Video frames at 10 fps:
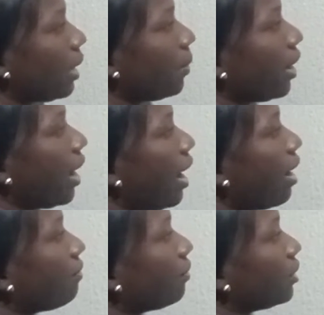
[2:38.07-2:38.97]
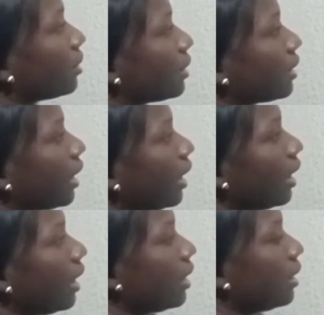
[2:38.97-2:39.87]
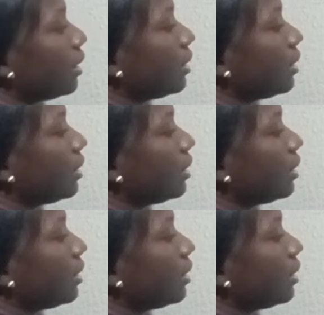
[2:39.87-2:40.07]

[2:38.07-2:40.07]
I will have is K